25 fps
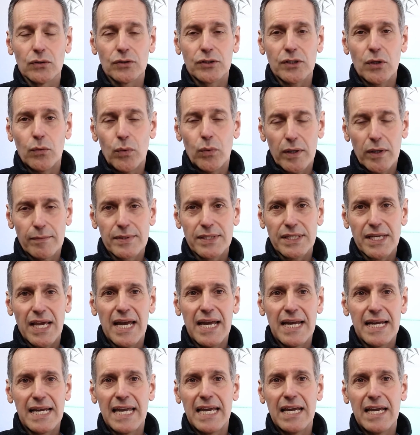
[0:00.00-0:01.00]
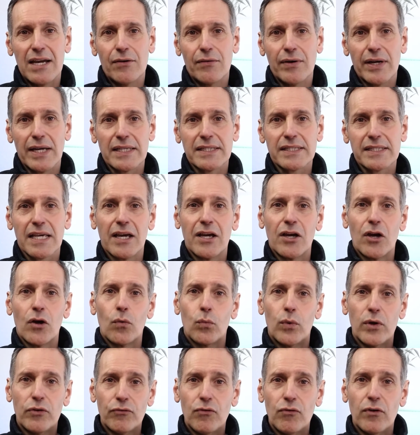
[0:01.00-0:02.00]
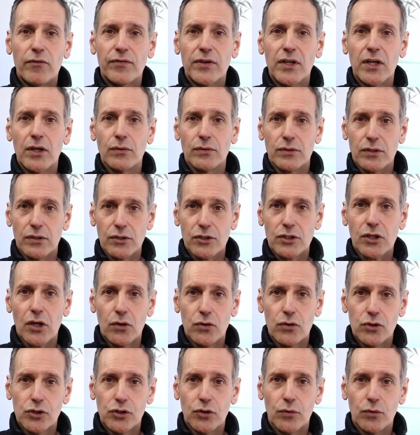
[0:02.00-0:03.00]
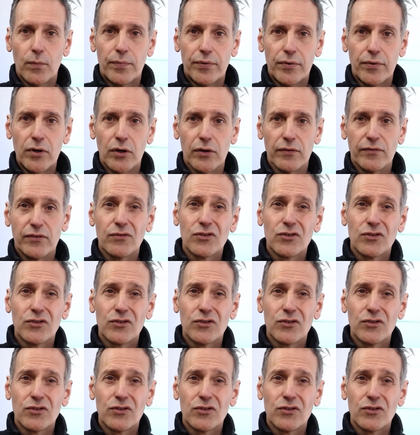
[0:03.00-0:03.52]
So what I'm saying here is, with reviews and social proof,